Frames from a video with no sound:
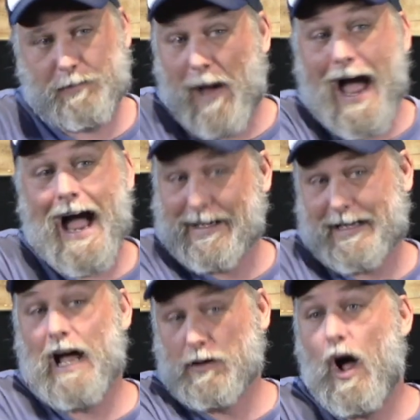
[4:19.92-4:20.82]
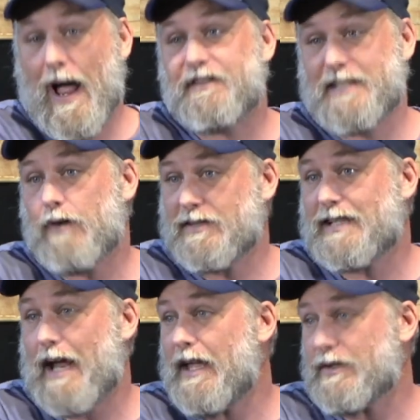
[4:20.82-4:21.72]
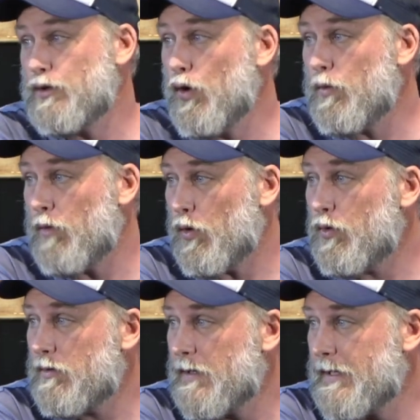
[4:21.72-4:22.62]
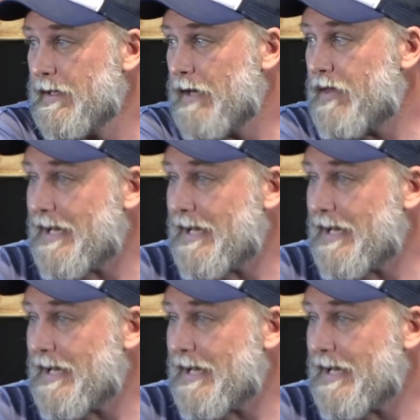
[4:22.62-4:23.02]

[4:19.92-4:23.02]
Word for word: park our lives there and say that's normal. There are